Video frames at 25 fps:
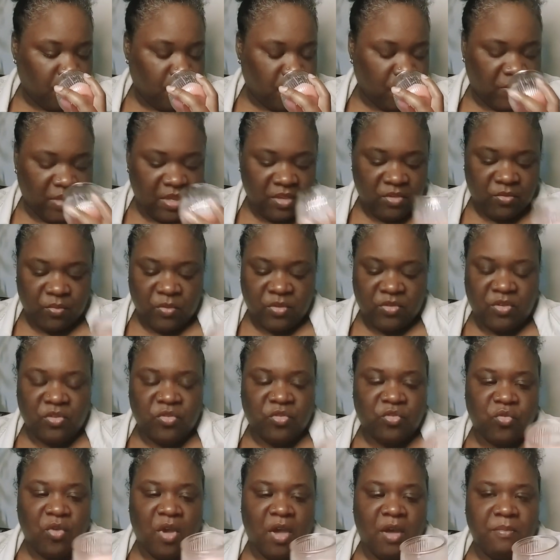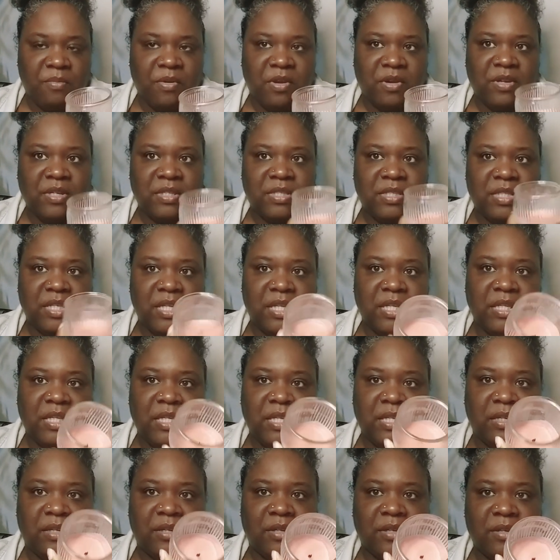This was a strawberry scent
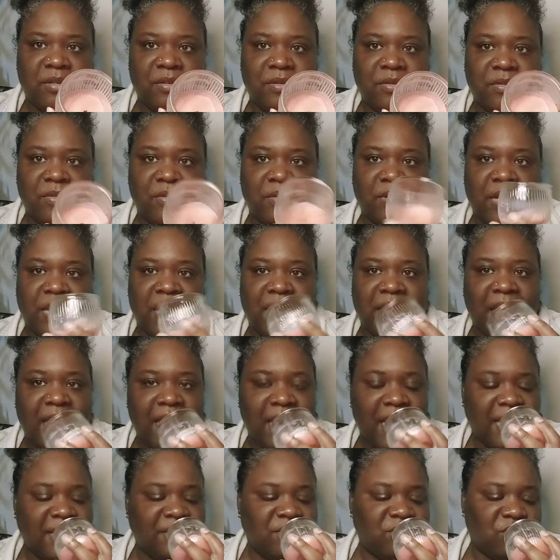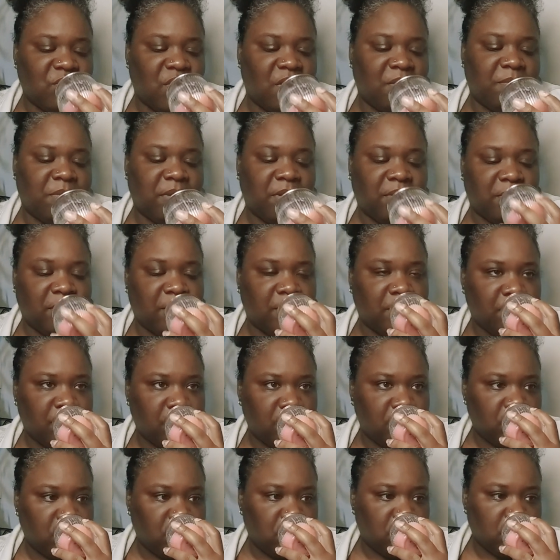here, and I like strawberry.
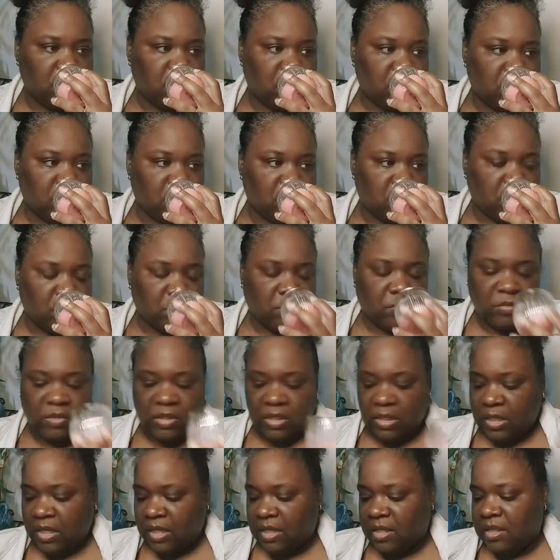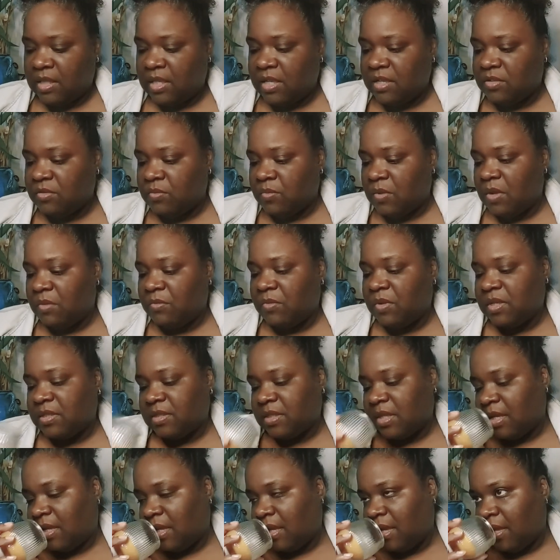And this one
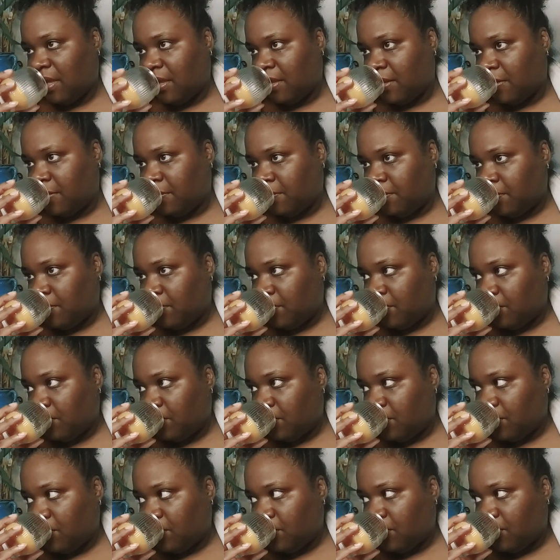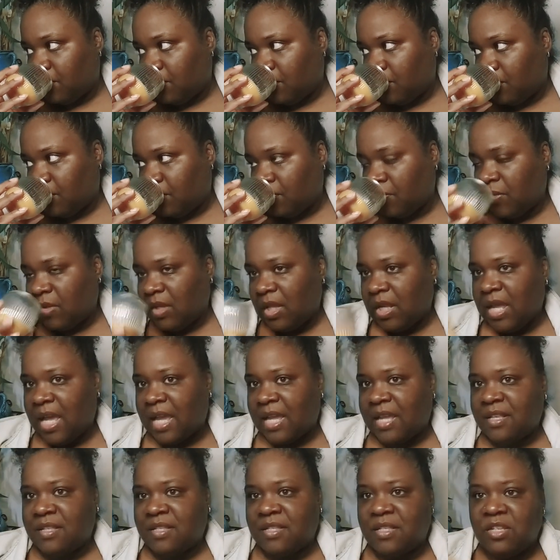was a
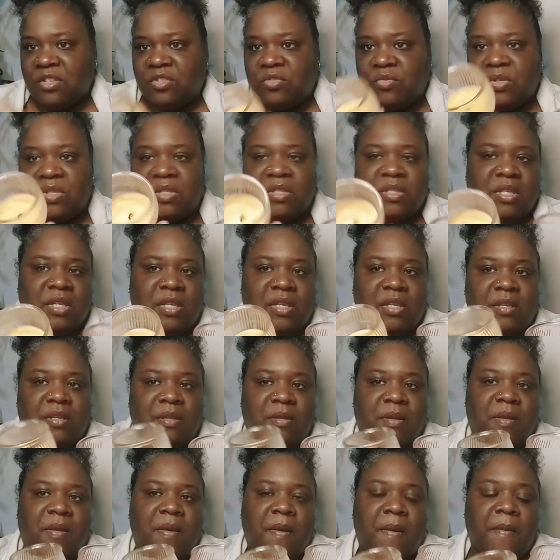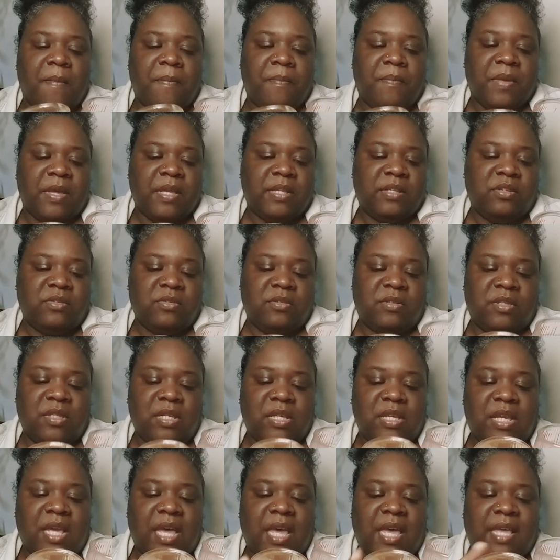like a citrus scent. But you
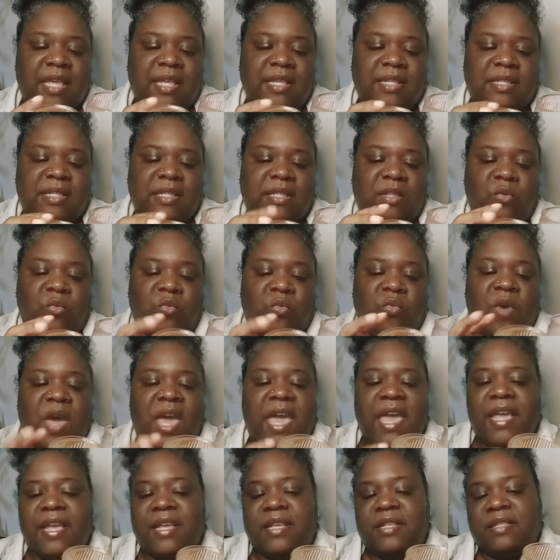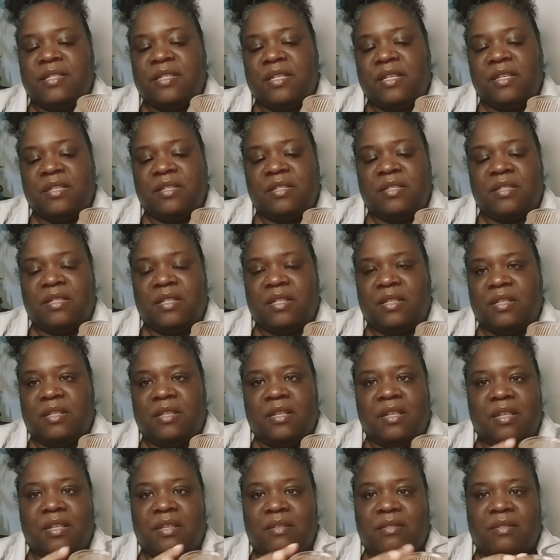see, guys, the wax is,
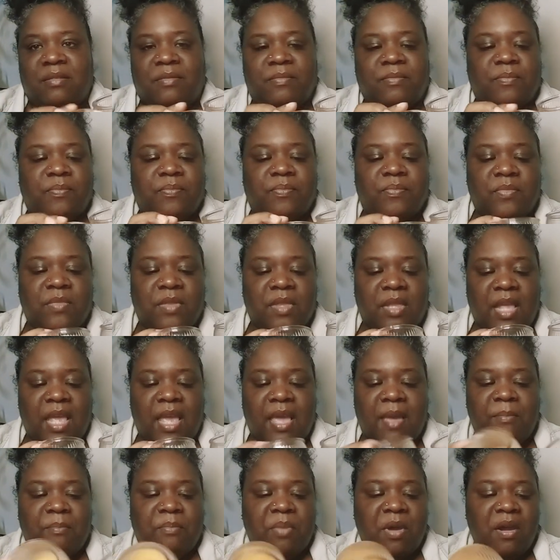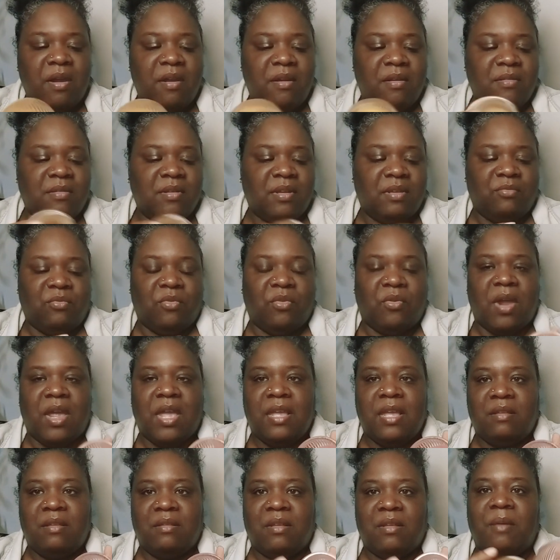it burned
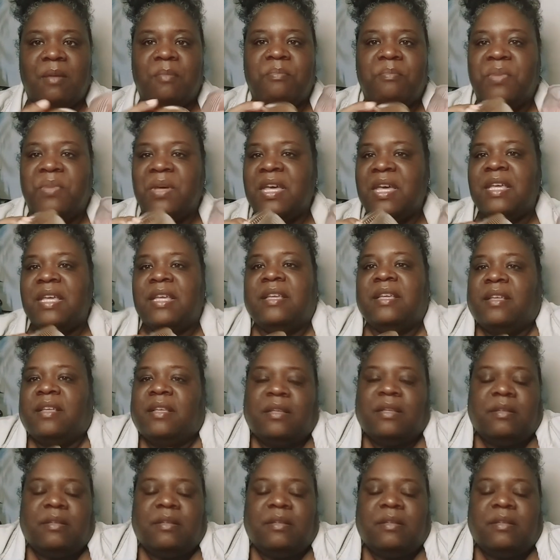great, but